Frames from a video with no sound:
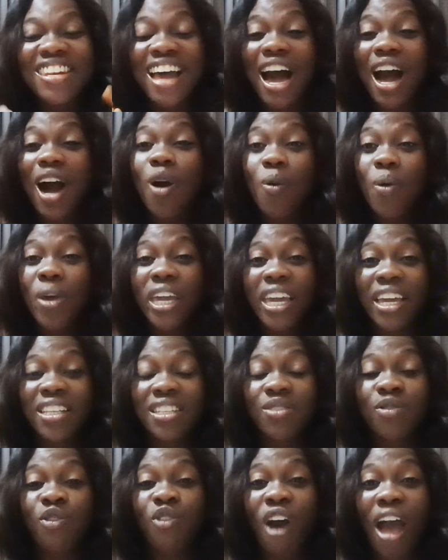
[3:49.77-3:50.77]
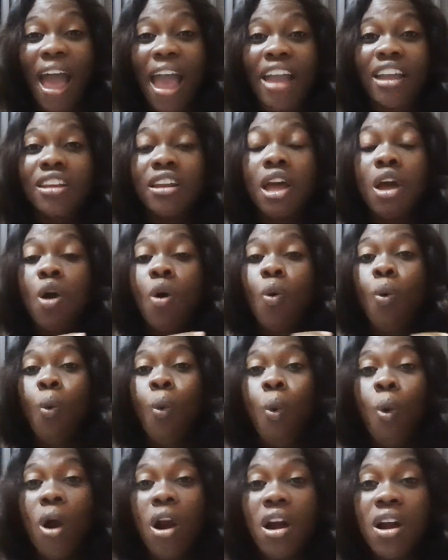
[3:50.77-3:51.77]
Now we can find
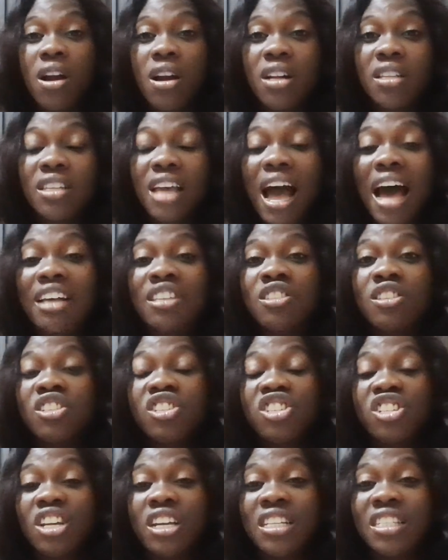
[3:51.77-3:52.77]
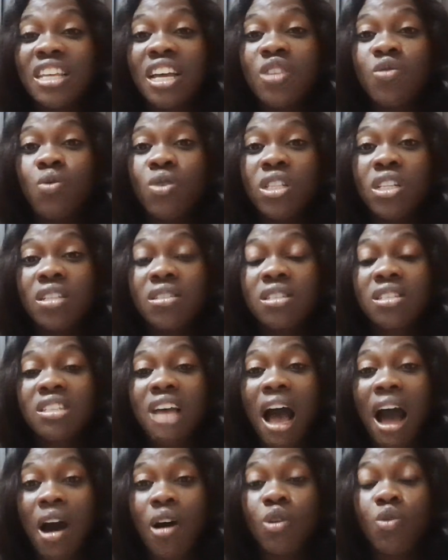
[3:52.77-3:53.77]
words associated with the
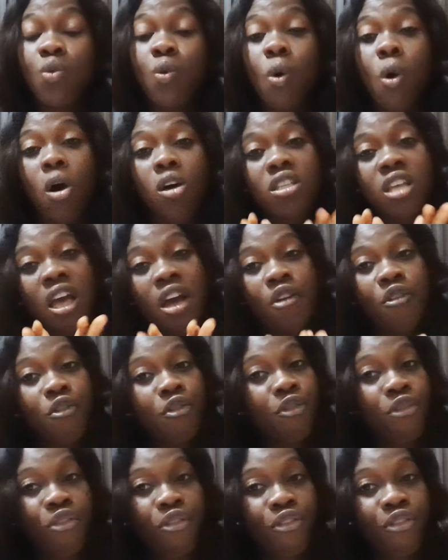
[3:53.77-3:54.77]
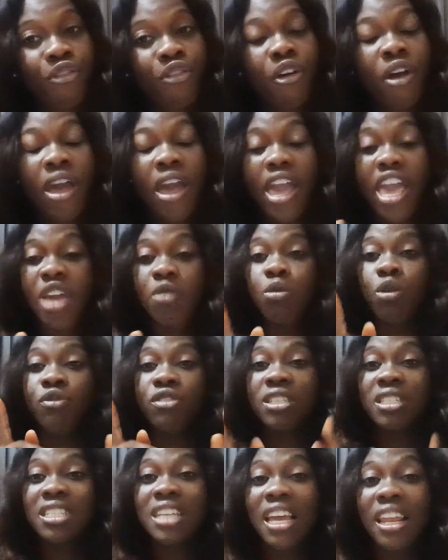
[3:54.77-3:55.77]
sound word f, and we've
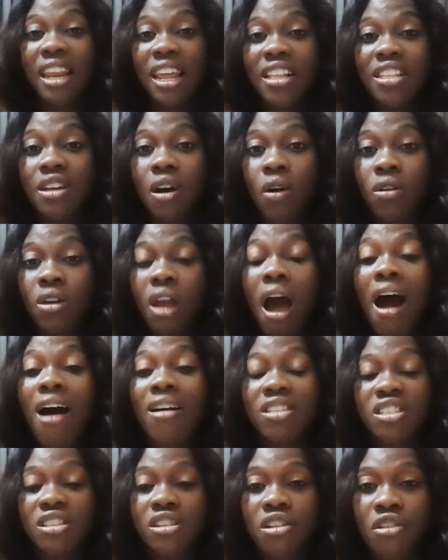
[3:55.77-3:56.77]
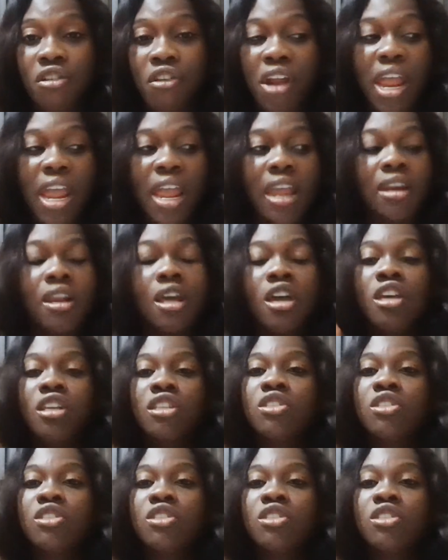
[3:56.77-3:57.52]
seen it on our screen.